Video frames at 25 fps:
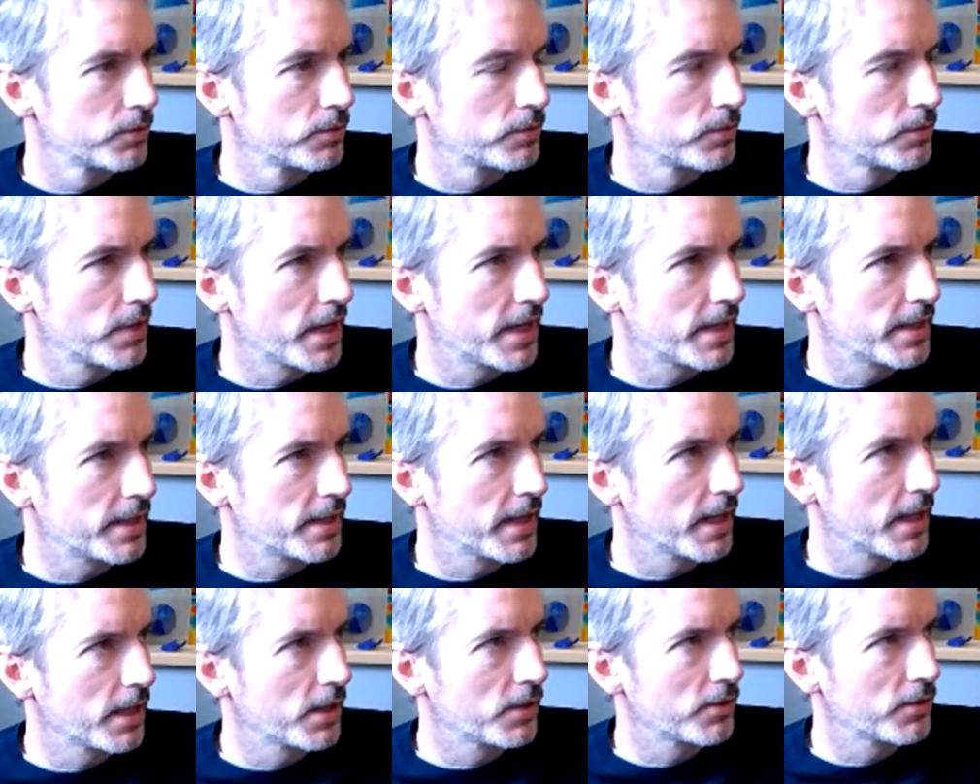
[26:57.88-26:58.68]
Right
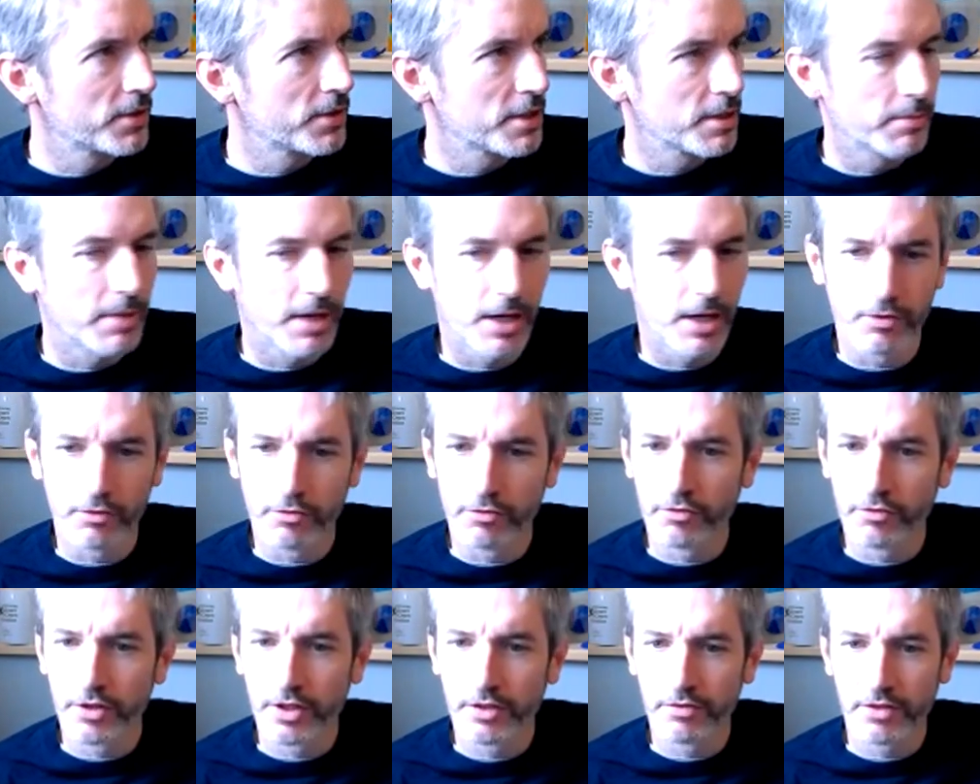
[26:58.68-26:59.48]
now, it's
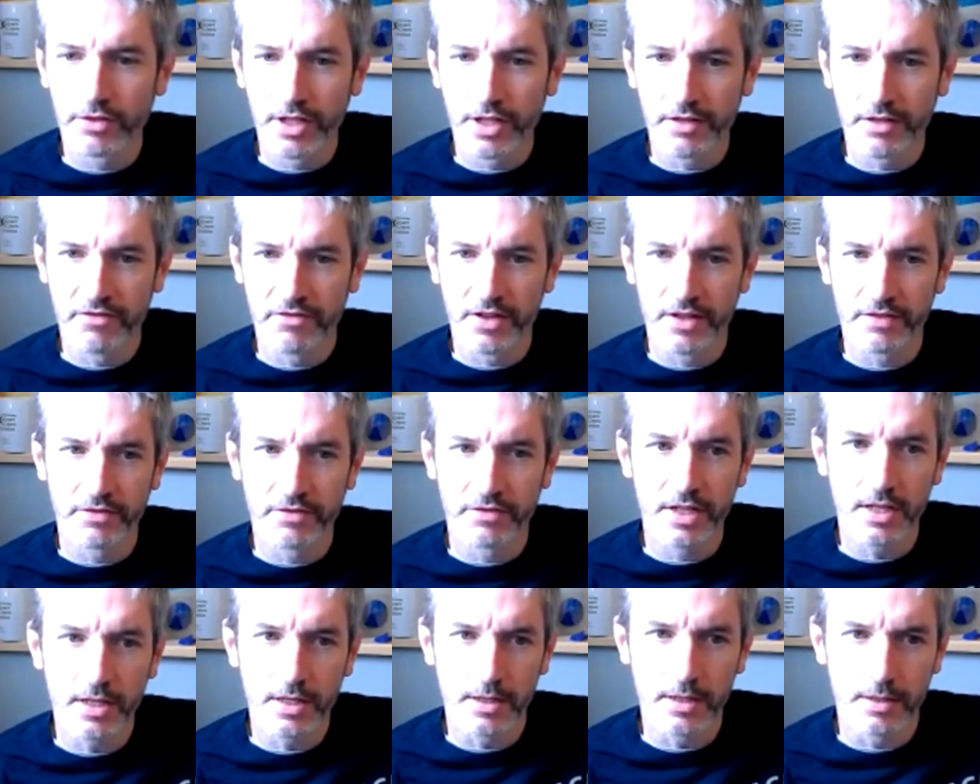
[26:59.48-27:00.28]
about
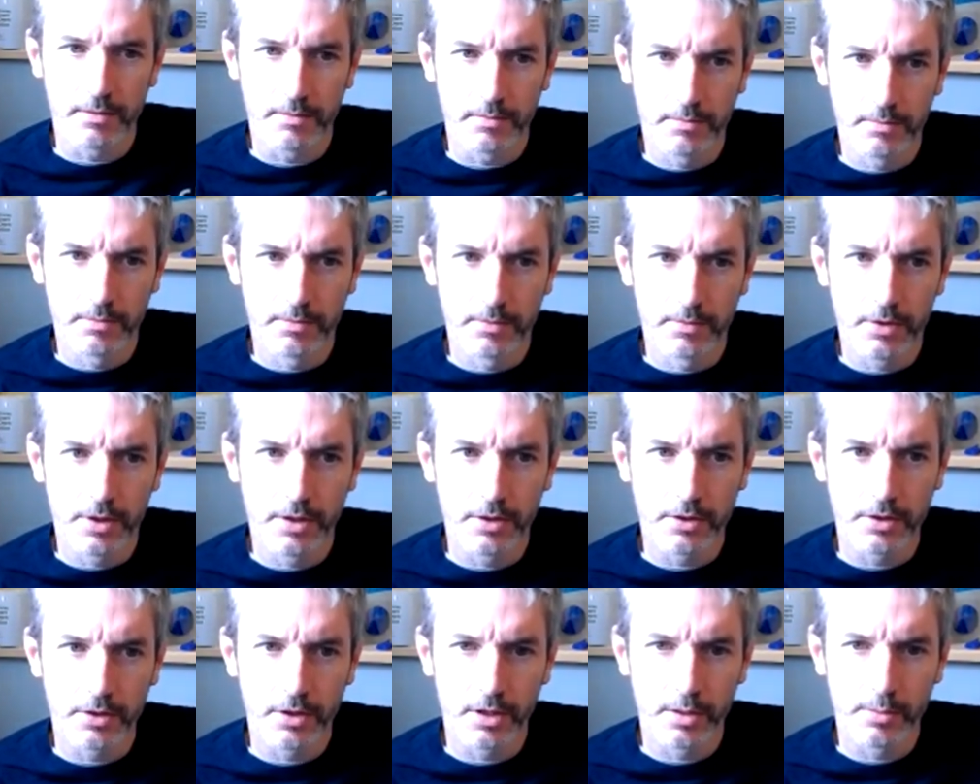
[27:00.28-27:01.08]
50-50
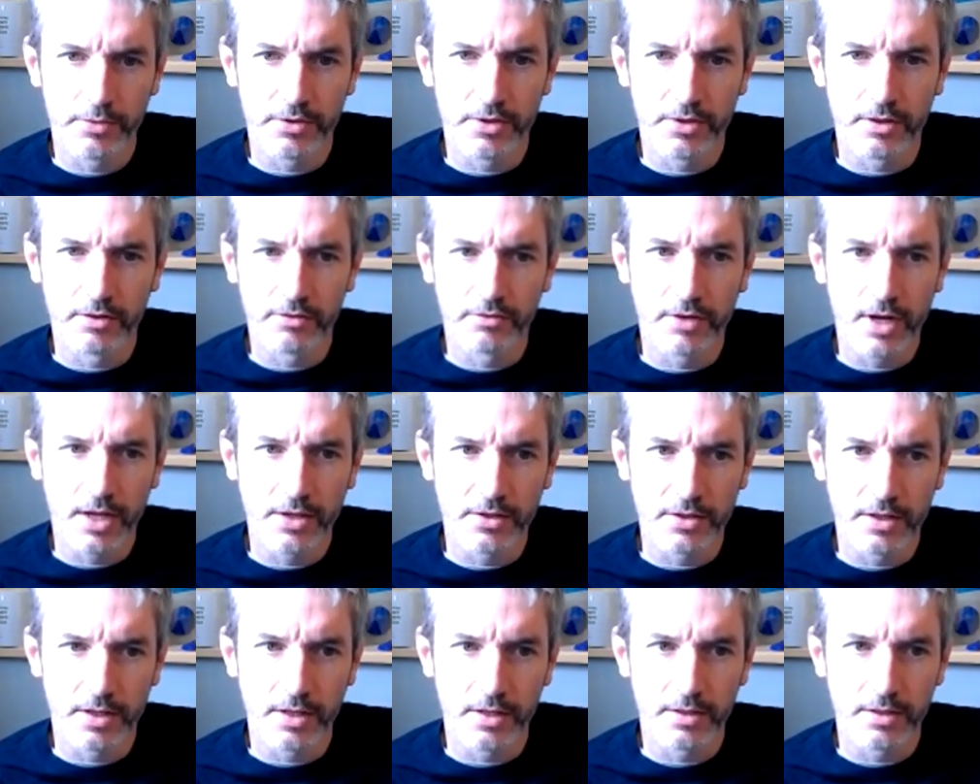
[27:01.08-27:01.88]
in terms of
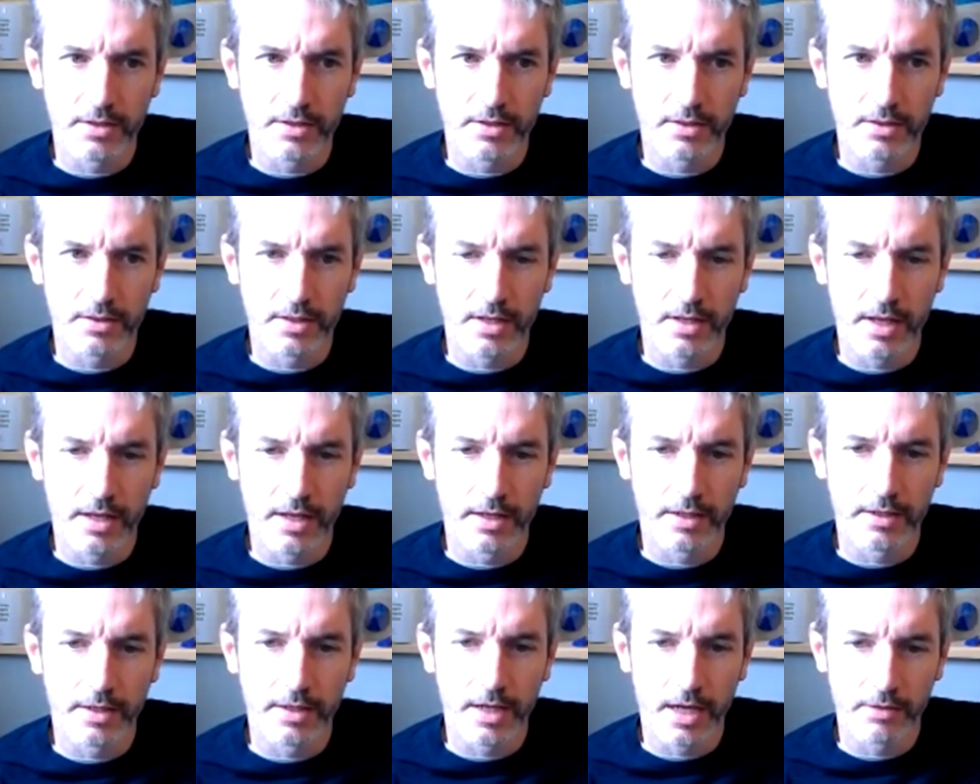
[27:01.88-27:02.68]
residents and